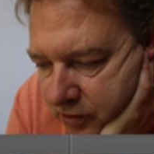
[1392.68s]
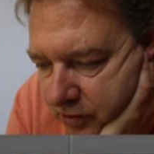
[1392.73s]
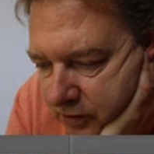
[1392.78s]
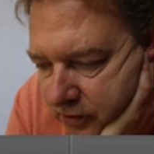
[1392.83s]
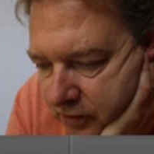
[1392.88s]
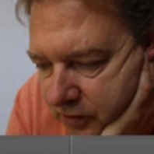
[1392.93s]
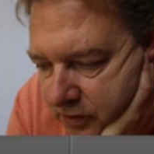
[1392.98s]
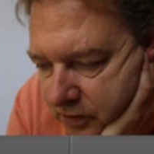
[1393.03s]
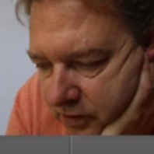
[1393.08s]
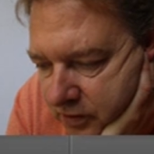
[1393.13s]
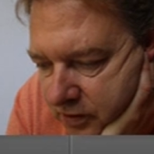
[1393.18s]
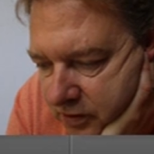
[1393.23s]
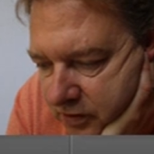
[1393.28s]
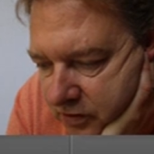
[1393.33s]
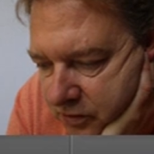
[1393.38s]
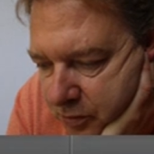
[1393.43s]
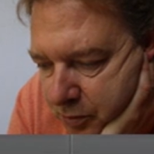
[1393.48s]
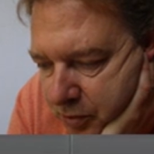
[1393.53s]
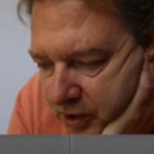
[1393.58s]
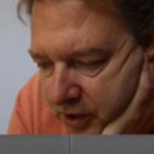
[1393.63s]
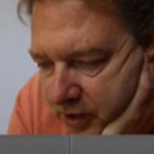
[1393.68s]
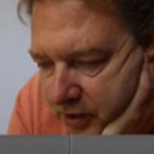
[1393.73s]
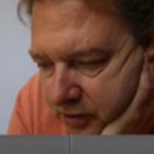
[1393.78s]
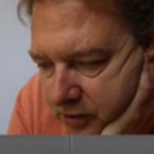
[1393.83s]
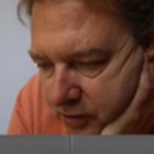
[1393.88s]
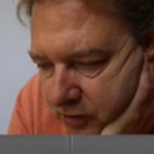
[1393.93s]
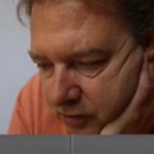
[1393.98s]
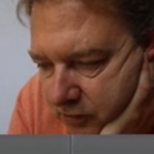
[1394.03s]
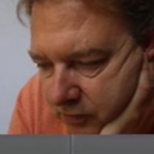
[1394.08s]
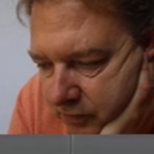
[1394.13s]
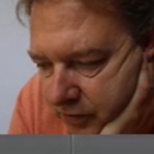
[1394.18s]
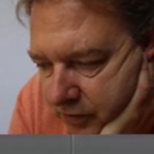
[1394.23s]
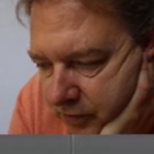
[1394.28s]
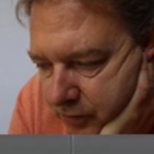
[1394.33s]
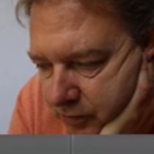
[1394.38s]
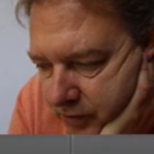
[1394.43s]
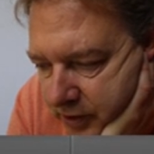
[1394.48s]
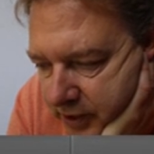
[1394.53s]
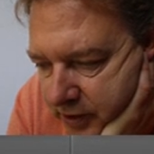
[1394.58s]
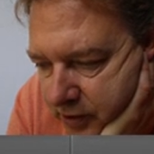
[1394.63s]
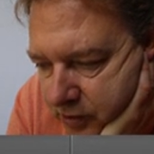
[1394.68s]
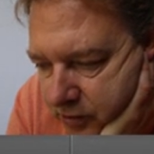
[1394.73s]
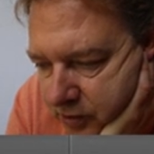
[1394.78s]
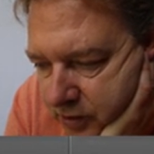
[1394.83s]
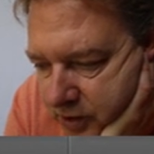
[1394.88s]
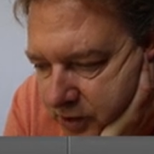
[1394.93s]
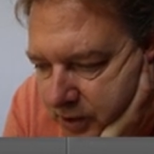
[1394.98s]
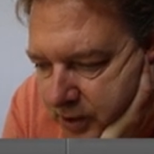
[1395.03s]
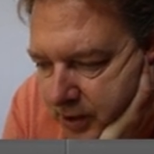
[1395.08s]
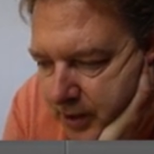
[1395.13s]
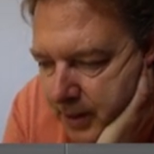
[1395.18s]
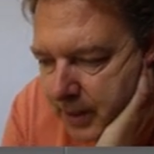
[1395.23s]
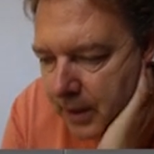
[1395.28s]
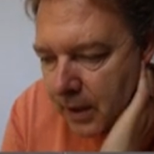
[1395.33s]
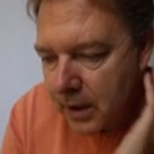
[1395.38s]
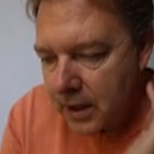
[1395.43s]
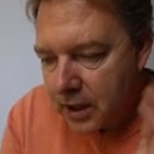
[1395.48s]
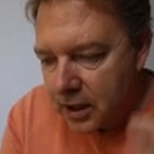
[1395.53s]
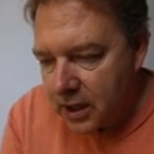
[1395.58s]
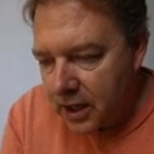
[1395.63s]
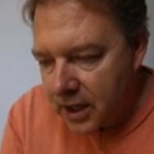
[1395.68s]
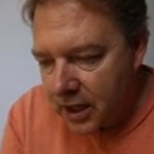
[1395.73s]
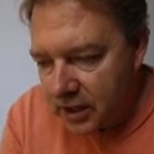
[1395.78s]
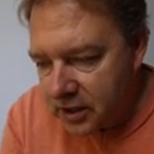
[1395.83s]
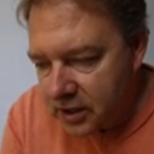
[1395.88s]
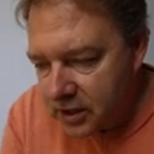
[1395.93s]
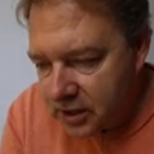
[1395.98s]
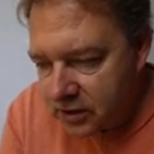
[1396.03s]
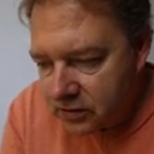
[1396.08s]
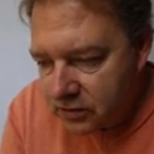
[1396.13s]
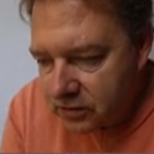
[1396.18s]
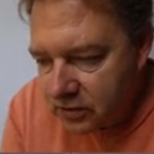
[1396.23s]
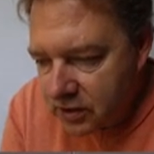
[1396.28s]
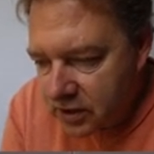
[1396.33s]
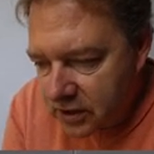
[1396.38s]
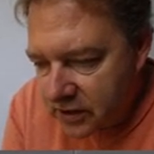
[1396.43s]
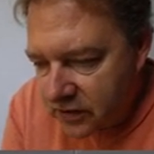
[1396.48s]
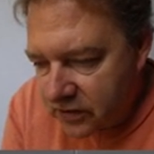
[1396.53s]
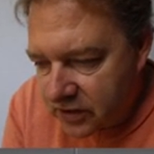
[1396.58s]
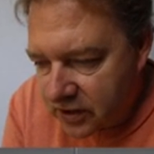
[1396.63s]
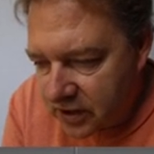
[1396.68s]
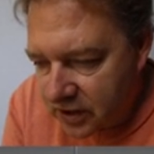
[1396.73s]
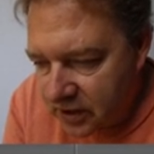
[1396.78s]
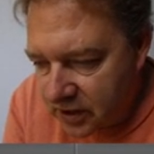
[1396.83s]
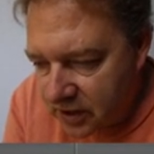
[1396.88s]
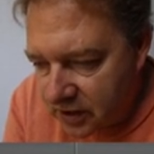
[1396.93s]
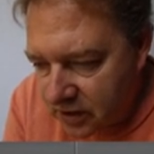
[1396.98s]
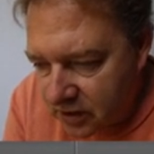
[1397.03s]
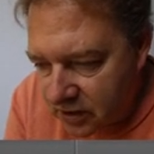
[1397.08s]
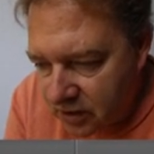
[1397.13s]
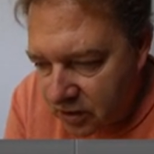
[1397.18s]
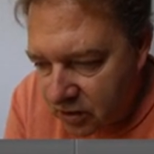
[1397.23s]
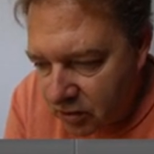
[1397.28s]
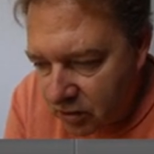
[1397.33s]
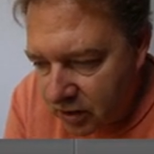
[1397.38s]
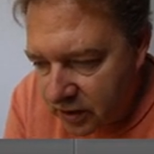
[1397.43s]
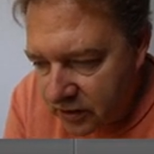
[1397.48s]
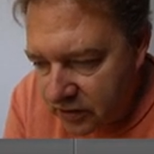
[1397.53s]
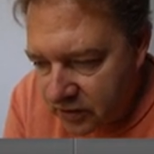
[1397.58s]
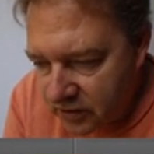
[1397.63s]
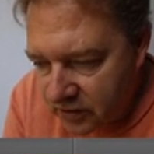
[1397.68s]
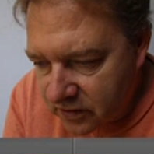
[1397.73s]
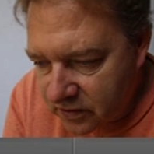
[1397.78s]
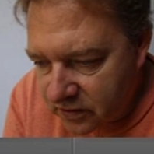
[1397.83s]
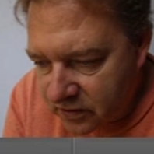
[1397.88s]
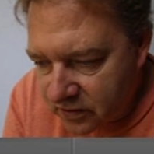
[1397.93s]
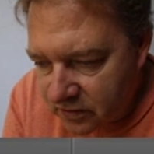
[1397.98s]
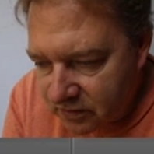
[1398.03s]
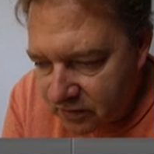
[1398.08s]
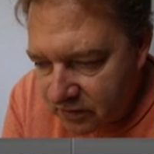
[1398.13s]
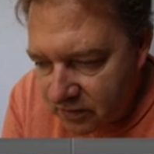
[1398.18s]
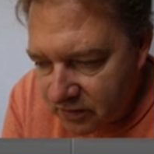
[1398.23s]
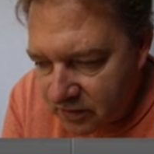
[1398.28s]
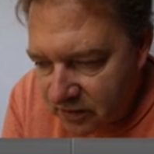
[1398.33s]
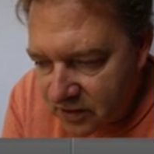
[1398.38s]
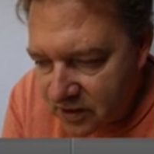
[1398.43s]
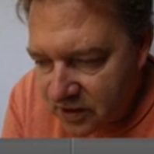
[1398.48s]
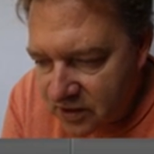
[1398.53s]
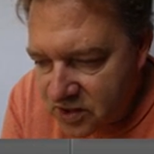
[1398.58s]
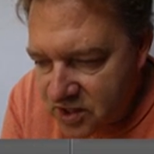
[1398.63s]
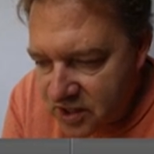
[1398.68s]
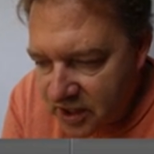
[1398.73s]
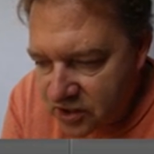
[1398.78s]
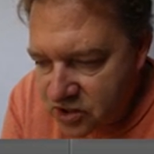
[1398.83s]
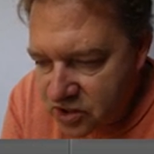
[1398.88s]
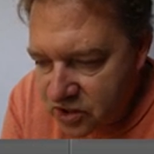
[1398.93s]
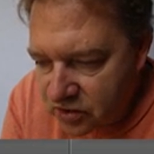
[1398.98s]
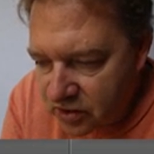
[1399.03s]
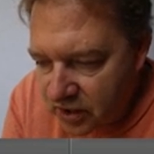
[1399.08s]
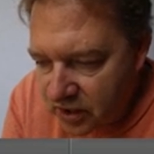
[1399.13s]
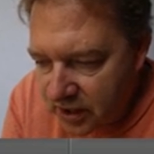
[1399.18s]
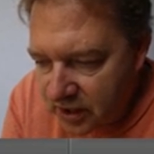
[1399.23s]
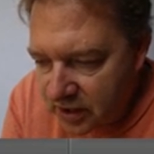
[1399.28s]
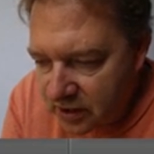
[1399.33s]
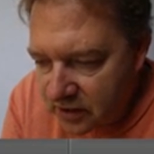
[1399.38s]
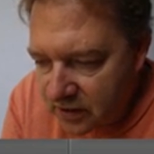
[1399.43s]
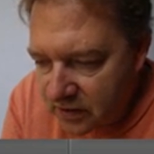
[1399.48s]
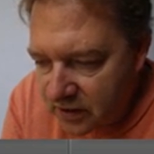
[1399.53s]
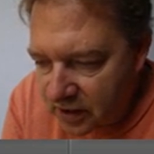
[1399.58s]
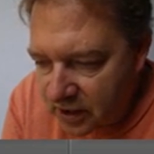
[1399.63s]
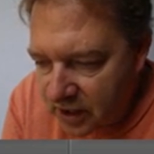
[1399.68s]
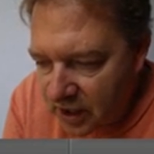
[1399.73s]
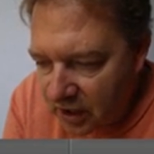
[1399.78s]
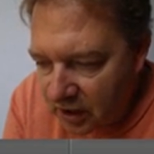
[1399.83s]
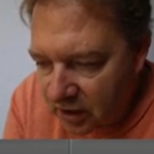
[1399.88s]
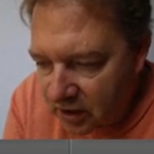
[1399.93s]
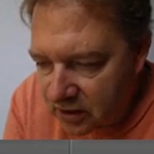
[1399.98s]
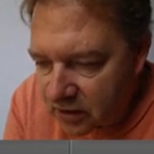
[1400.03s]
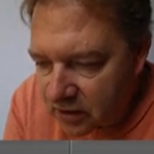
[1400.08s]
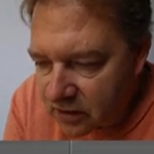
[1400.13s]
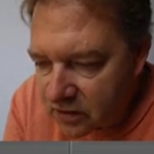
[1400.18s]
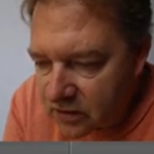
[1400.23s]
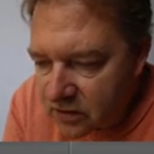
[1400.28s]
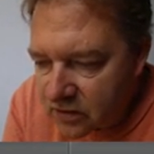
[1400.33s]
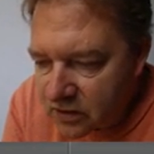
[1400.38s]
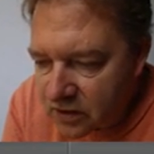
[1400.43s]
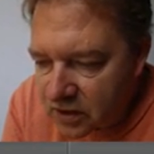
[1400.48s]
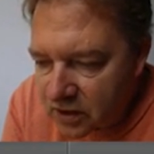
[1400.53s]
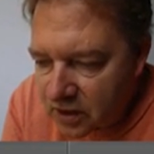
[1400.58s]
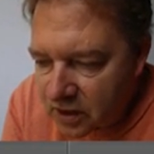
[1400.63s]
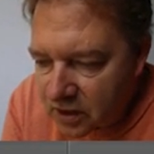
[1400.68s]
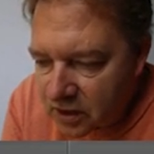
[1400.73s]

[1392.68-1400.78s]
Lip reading: on this part of the rail, and you can really see that the noise has desaturated the colors.